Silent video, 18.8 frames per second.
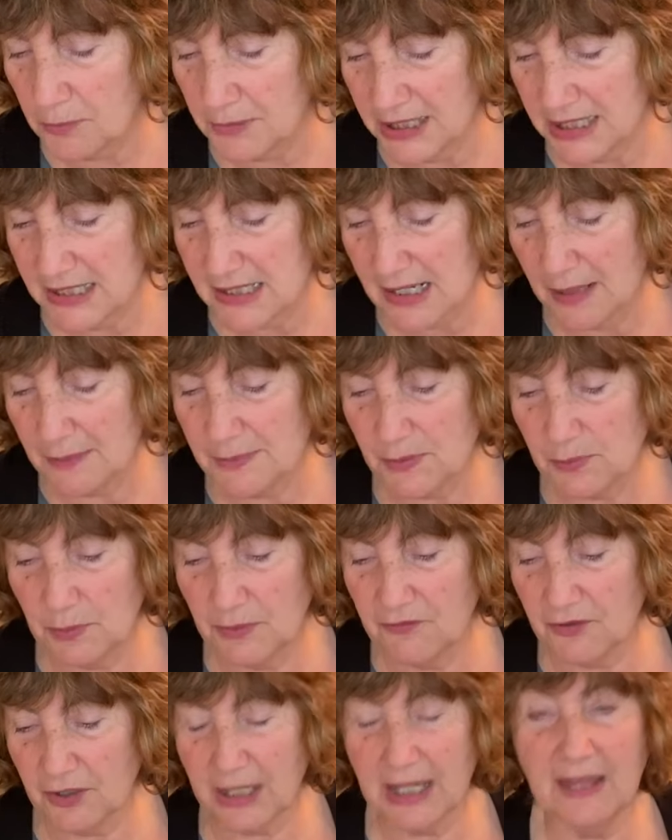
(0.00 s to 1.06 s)
many times
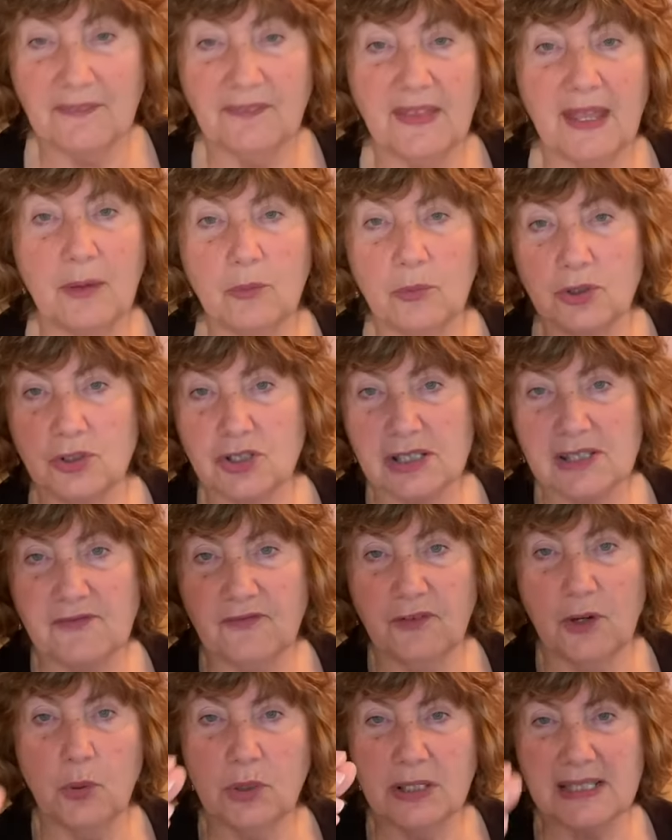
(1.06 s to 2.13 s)
we forget that. We're just
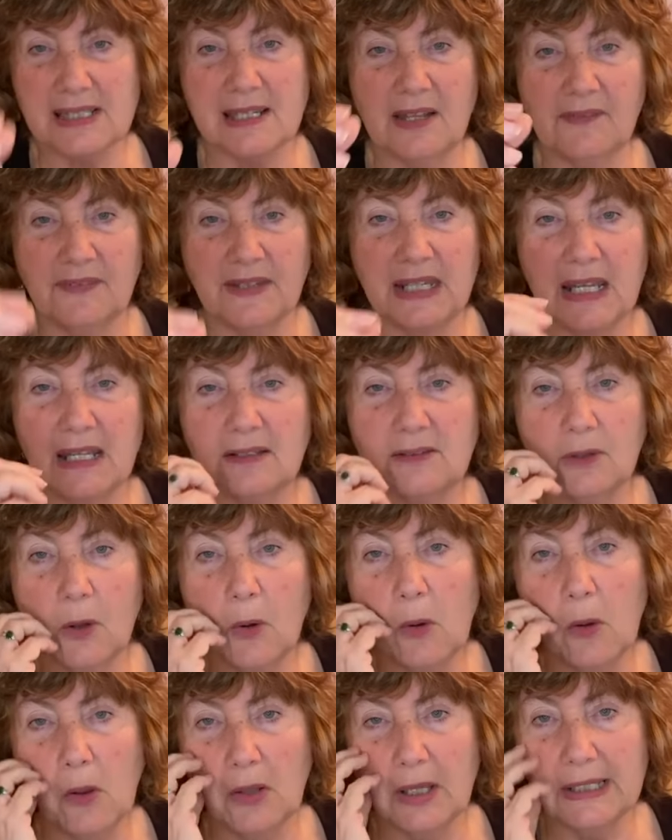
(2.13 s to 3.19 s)
focused on the end
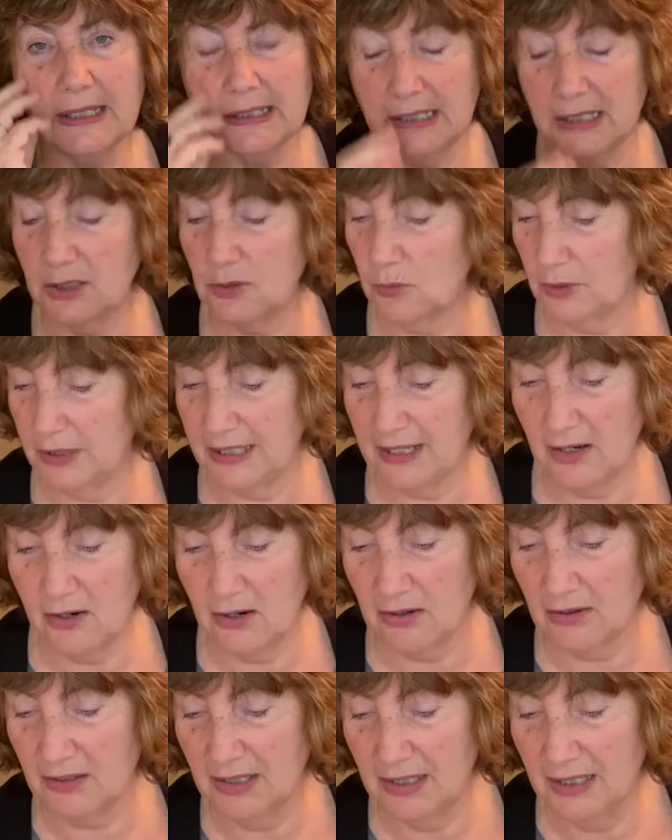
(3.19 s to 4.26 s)
goal. And here we
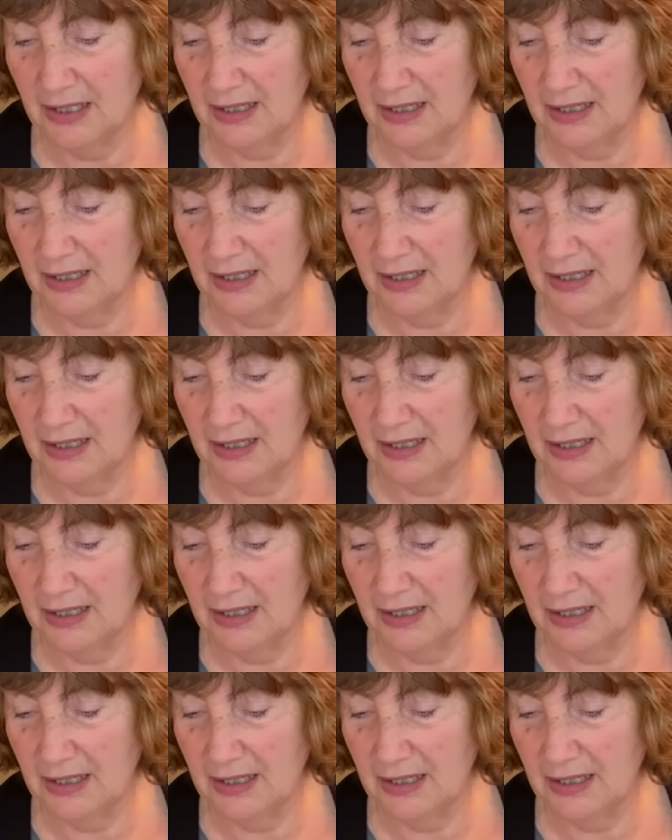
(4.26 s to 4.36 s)
are.